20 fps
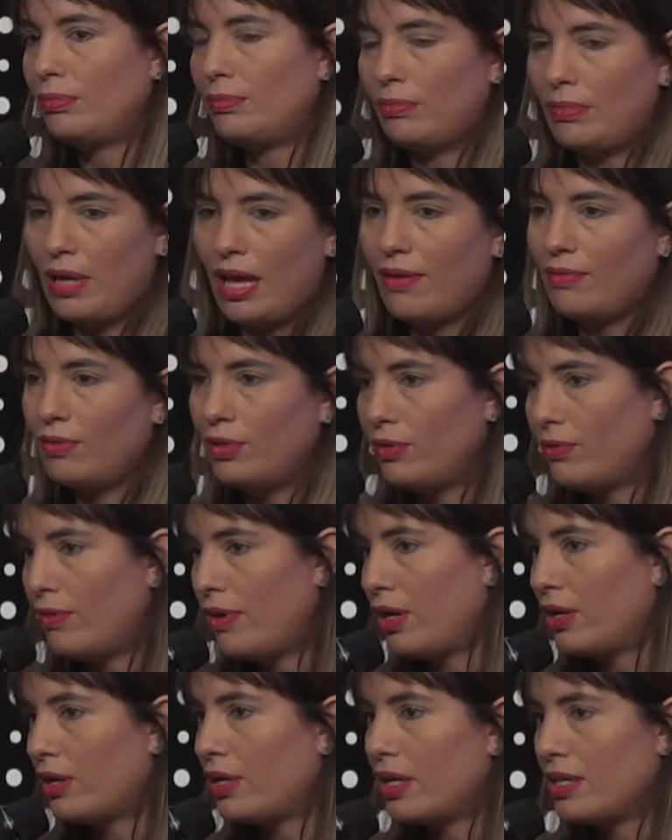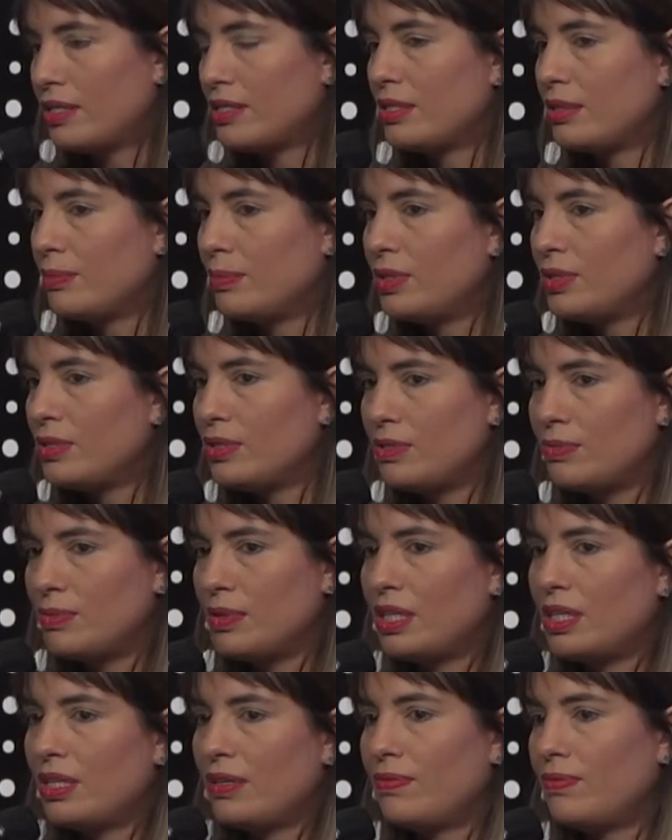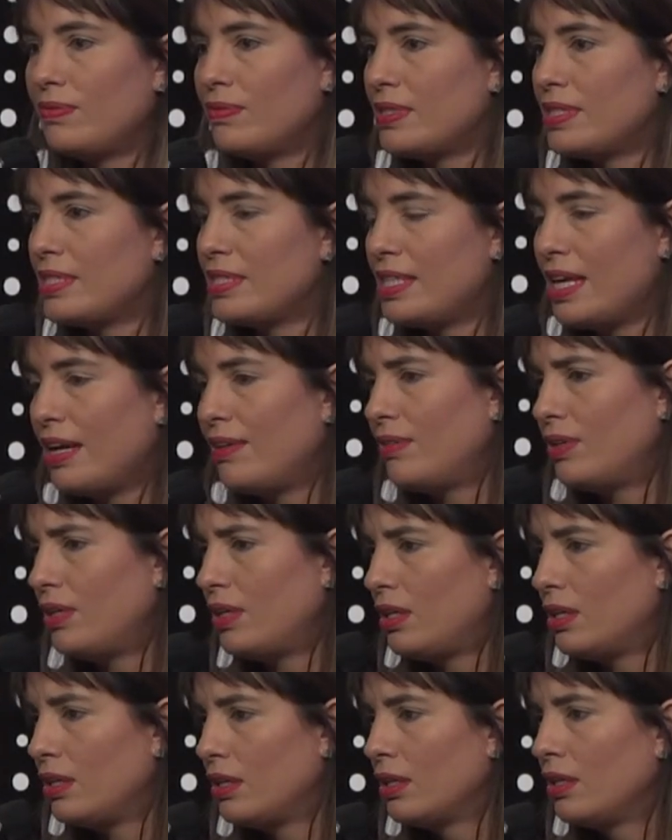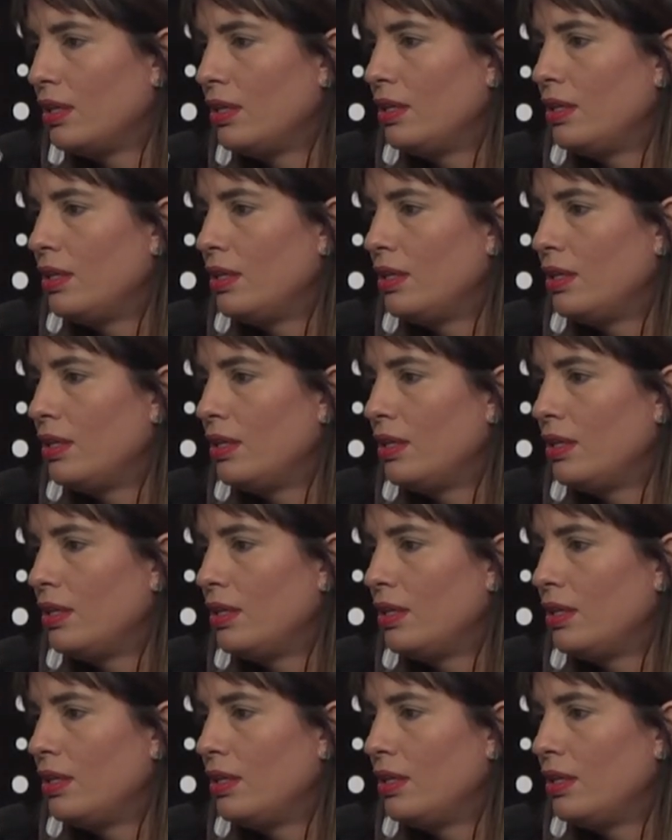every of our customers. We have several